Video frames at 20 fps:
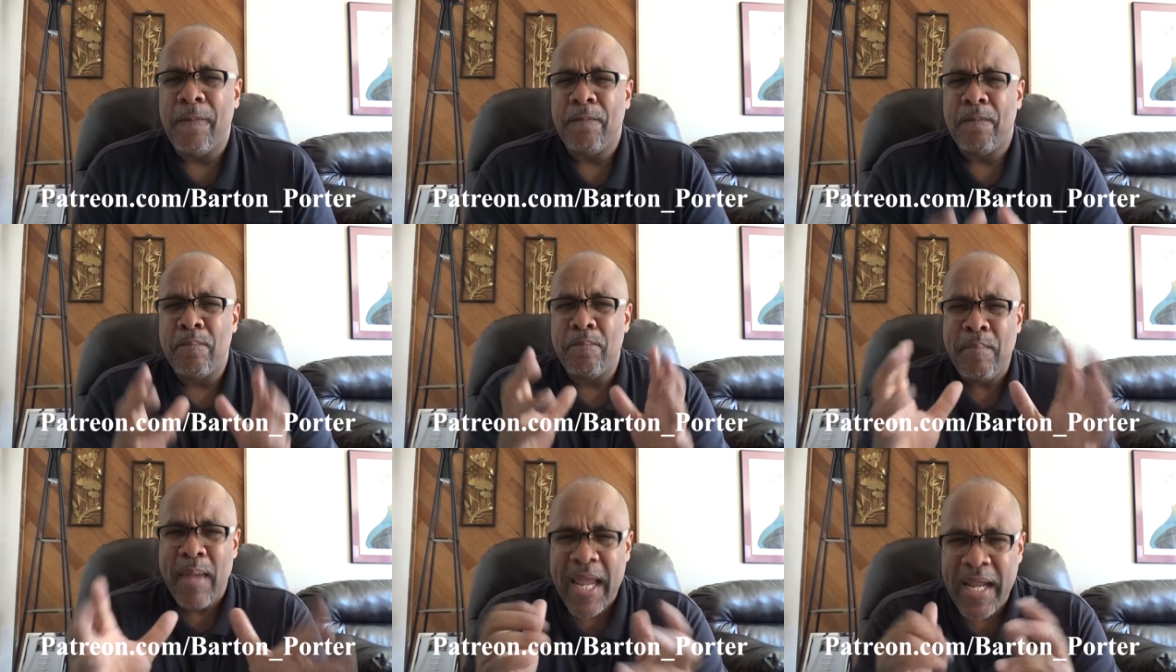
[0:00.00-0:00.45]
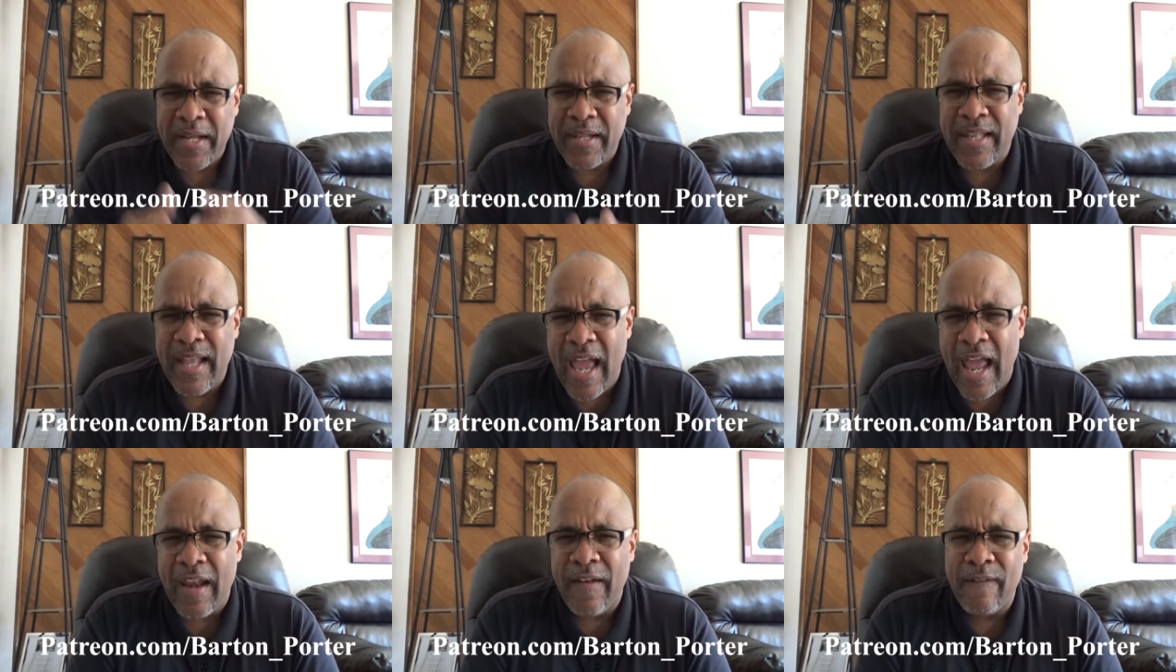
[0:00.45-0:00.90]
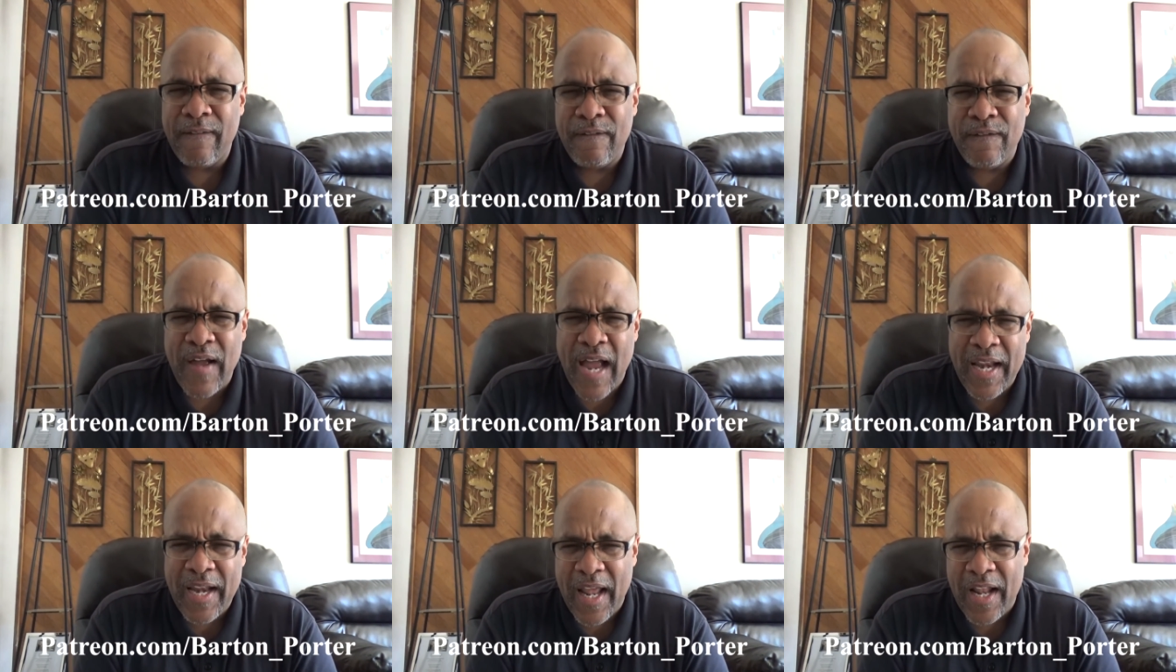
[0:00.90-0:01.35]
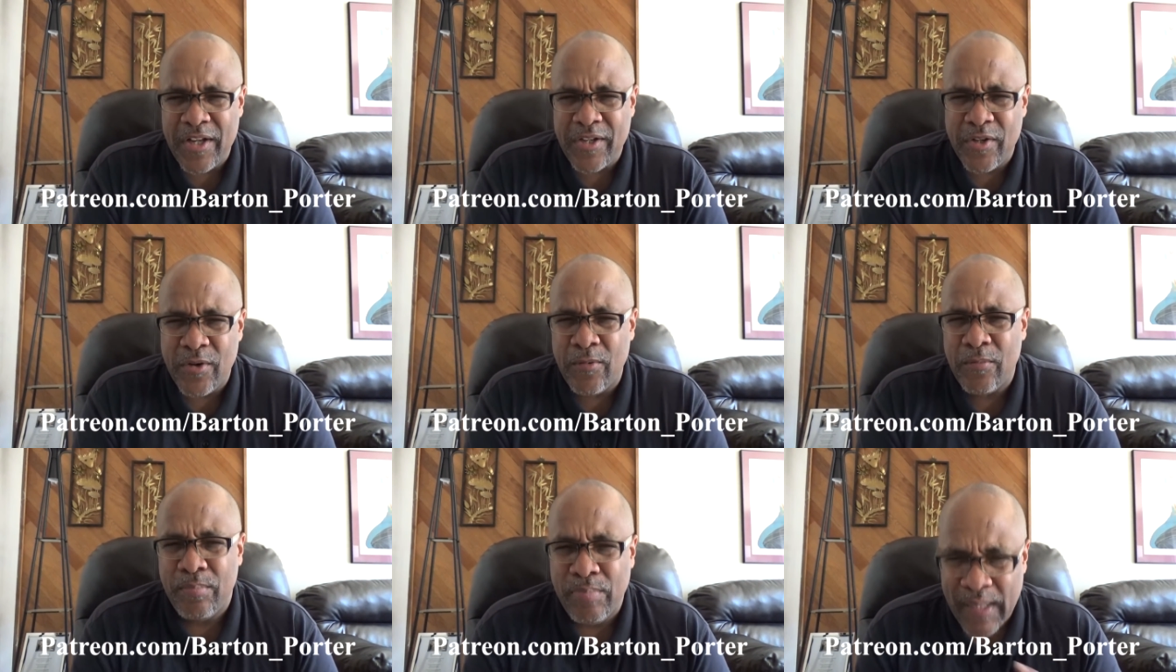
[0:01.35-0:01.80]
Make that
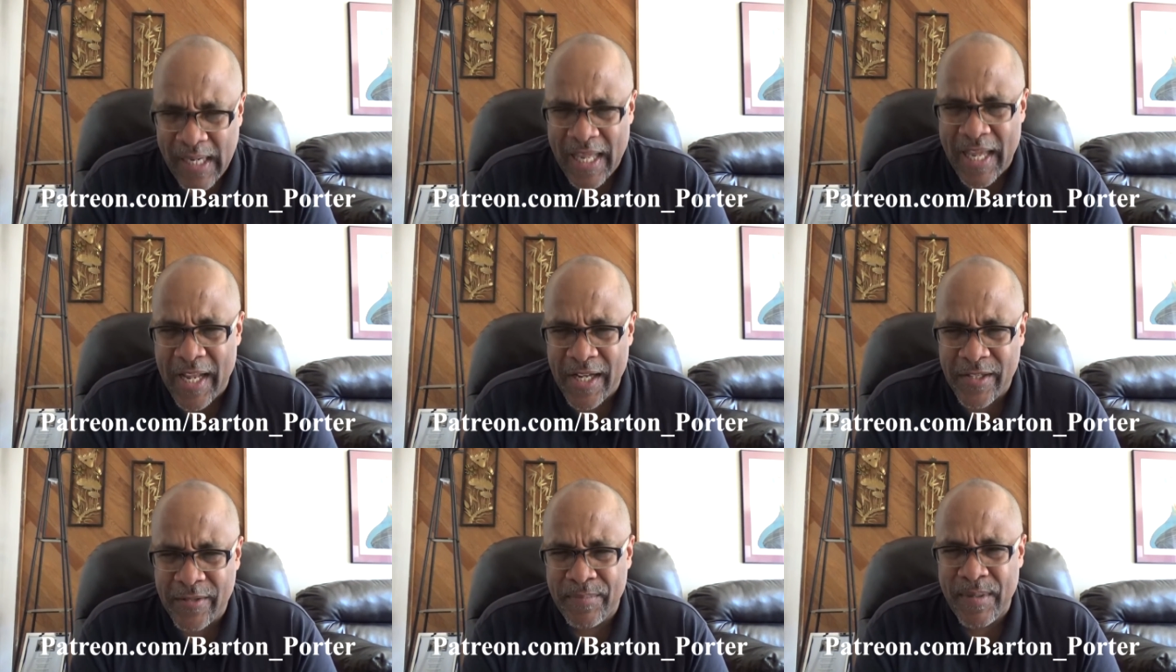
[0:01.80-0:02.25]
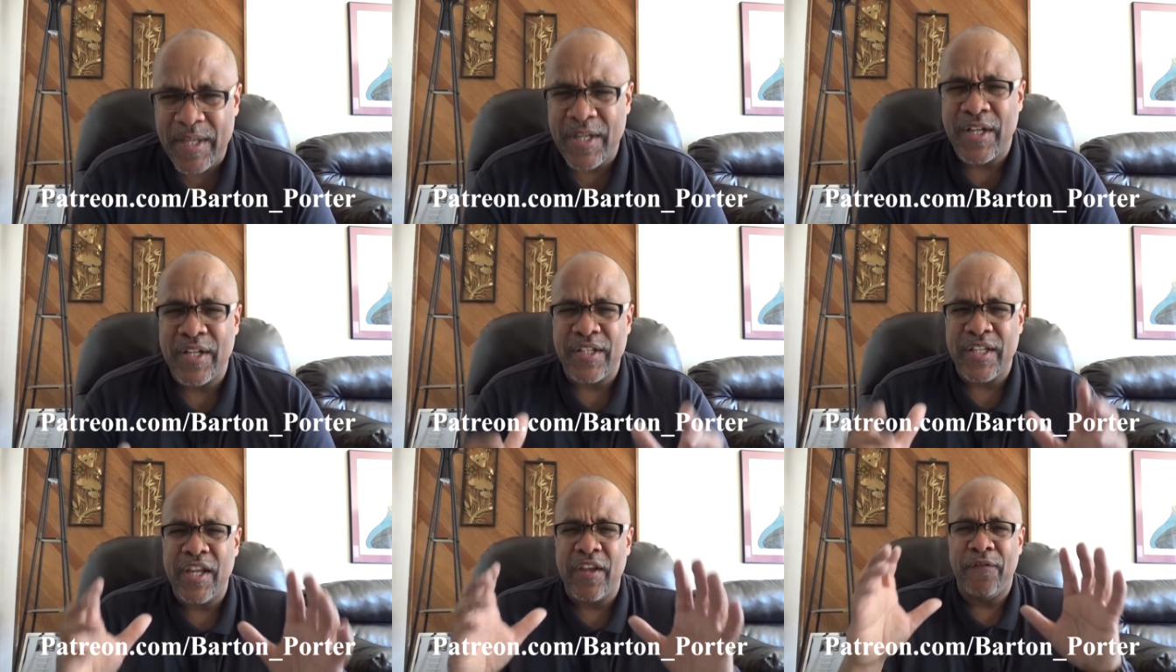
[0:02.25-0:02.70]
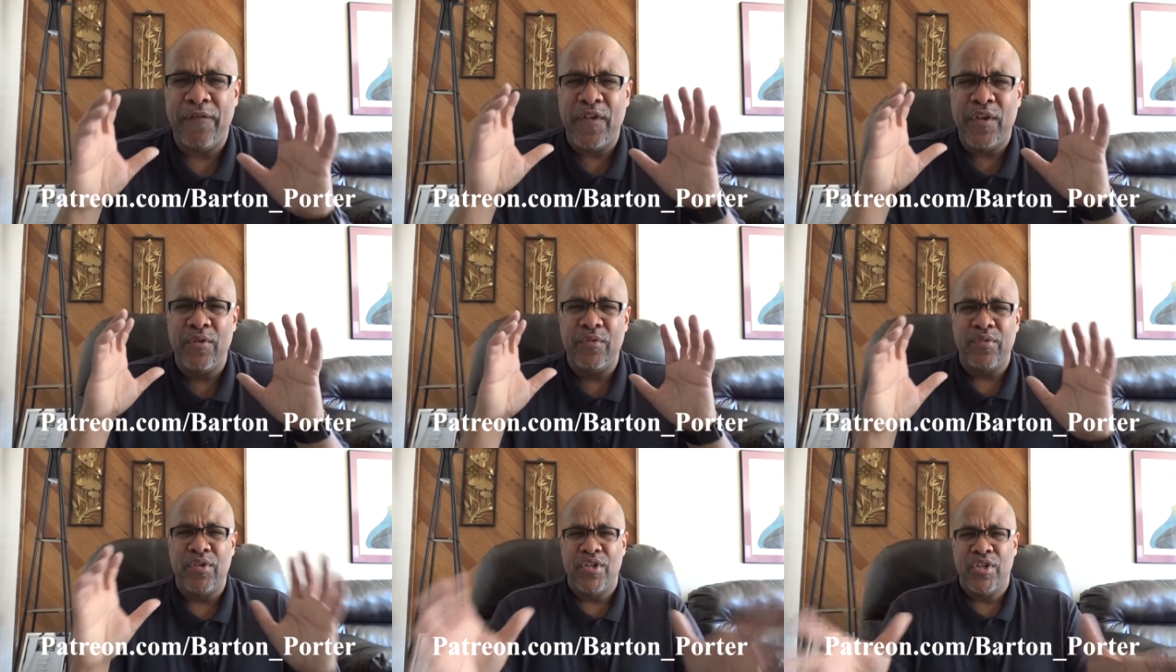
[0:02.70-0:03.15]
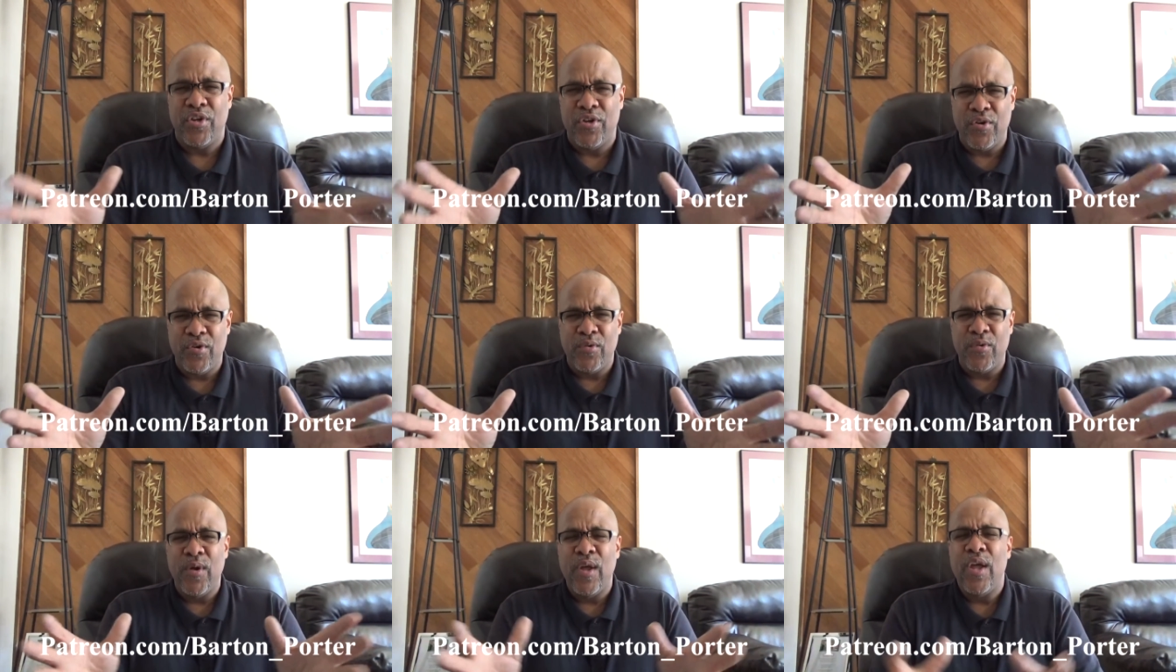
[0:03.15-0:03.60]
financial pledge because if you
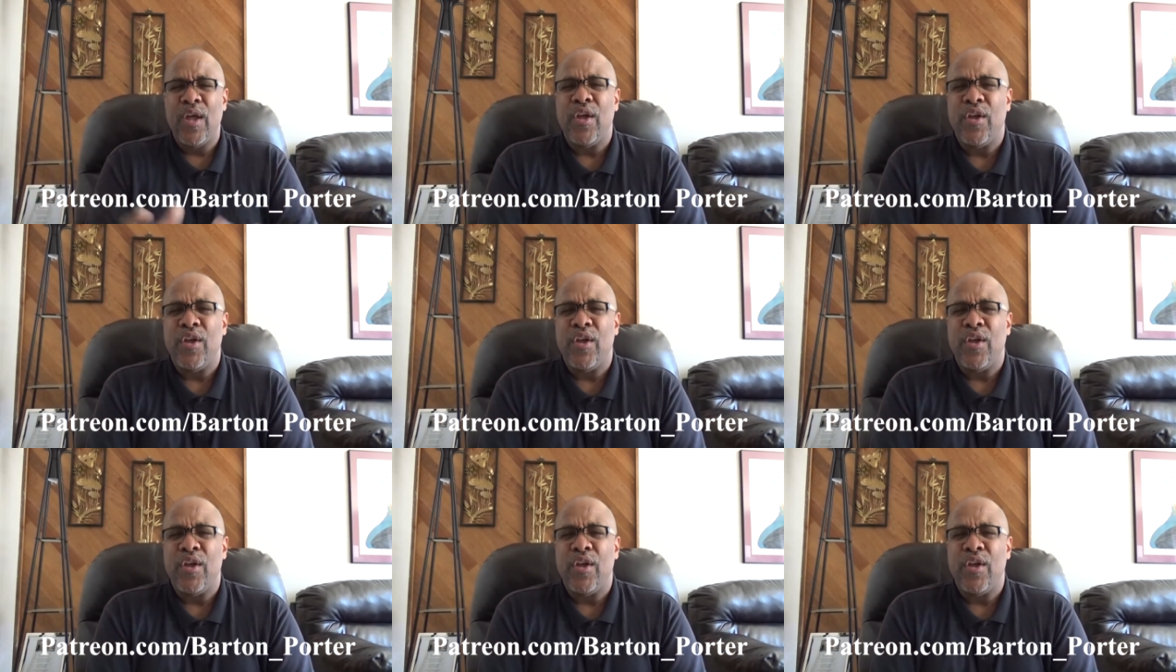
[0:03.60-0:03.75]
do,